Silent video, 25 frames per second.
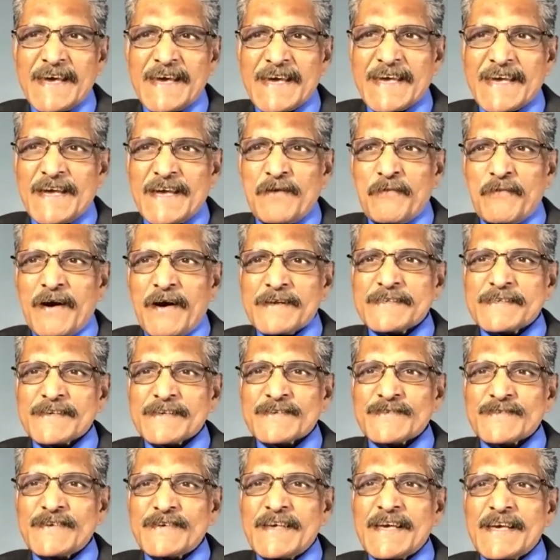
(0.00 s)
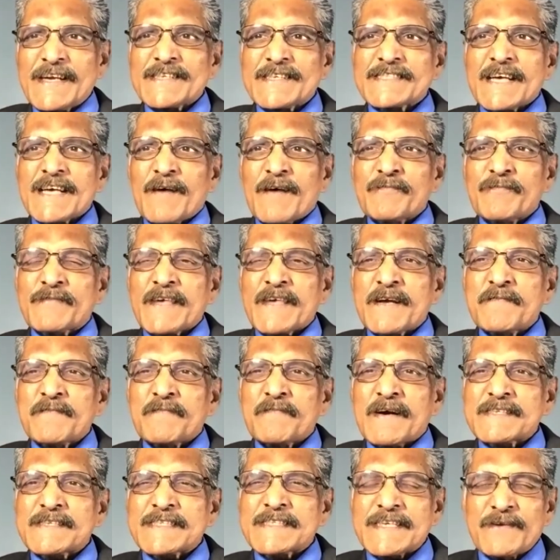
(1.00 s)
He wanted to hear something,
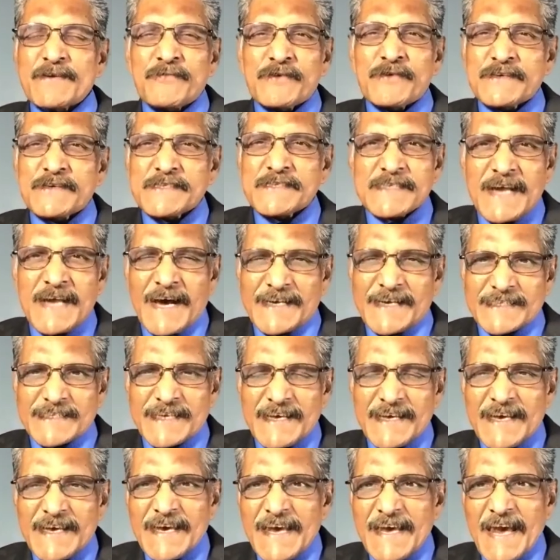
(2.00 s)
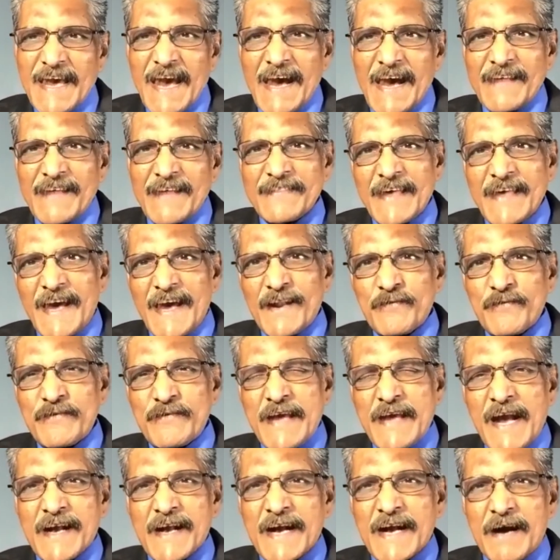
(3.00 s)
but he would not. And then
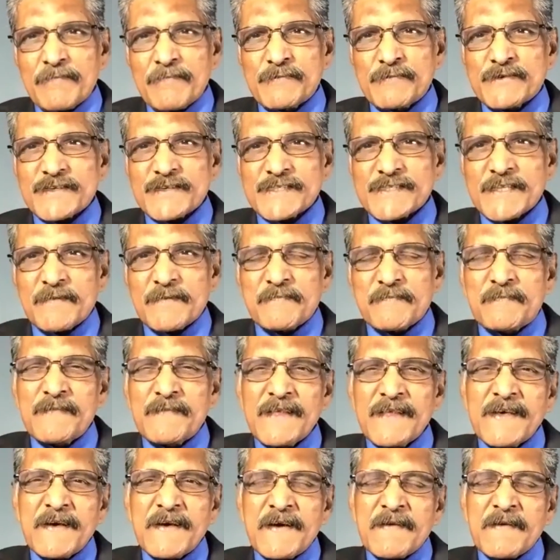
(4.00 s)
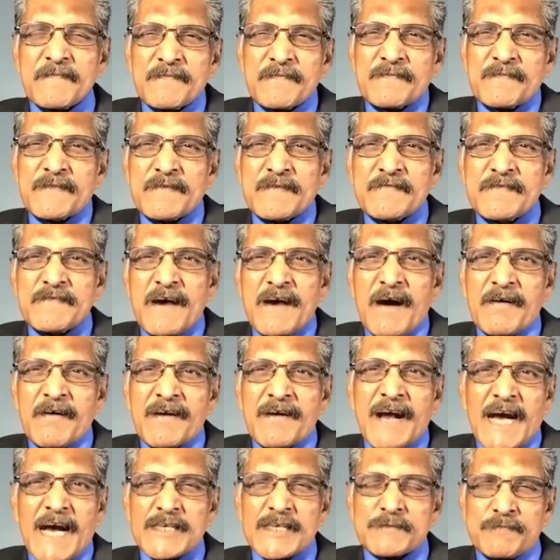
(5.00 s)
we come to the
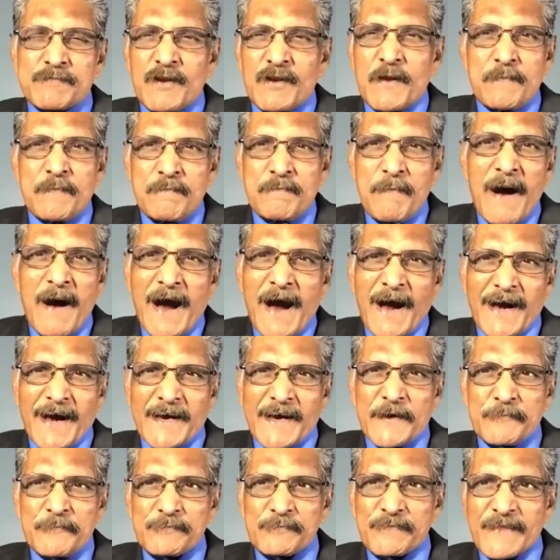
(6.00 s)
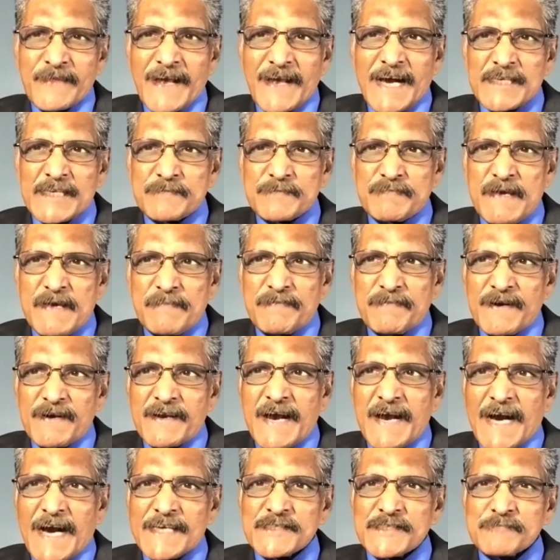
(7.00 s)
Gospel of Mark. God's people,
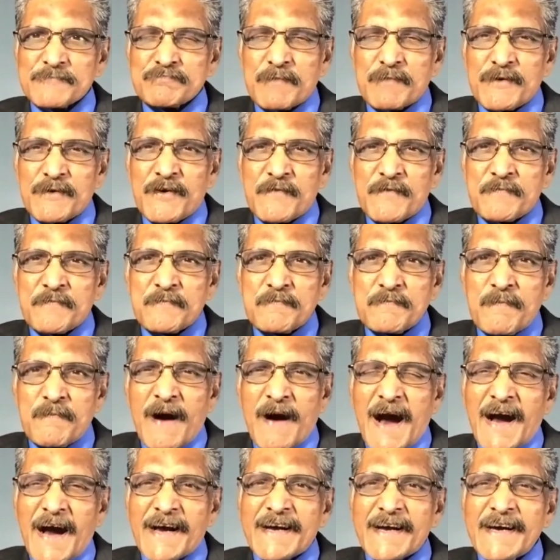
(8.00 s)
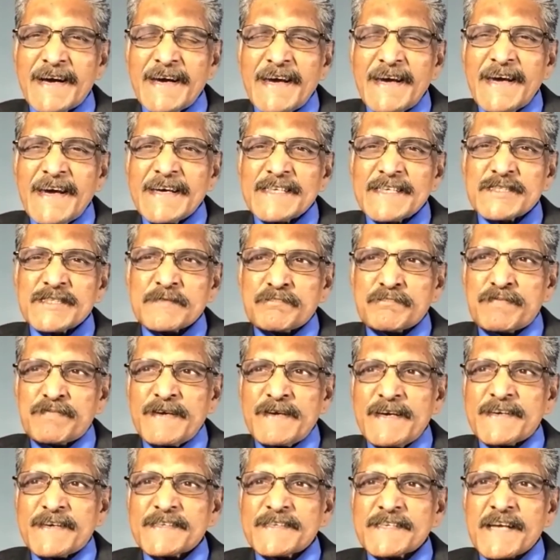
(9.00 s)
Gospel of Mark
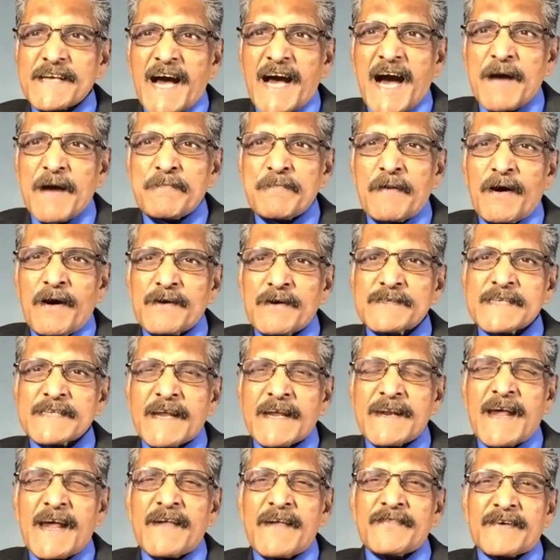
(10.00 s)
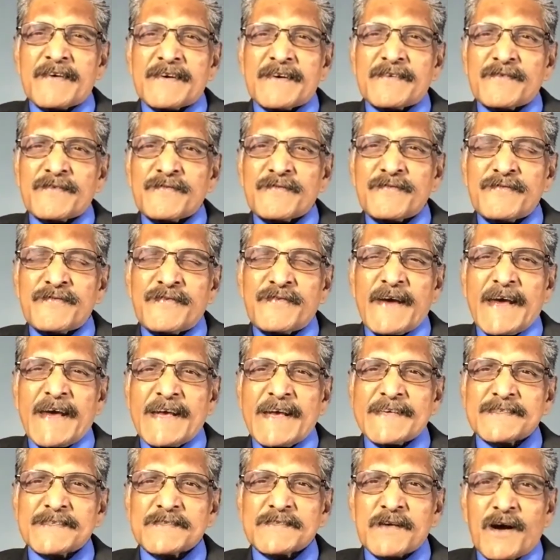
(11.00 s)
speaks about another
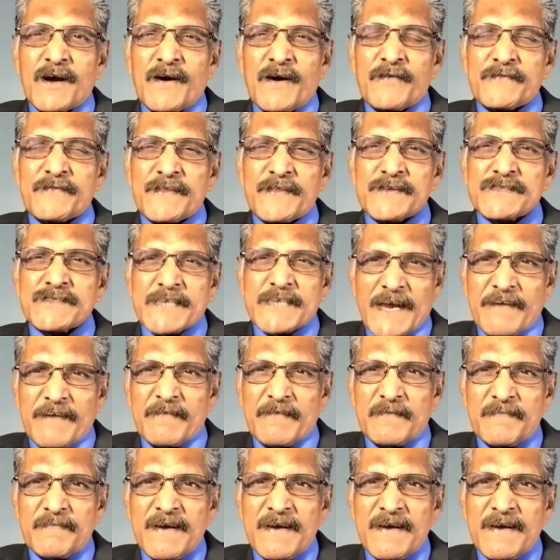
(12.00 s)
face of the cherub.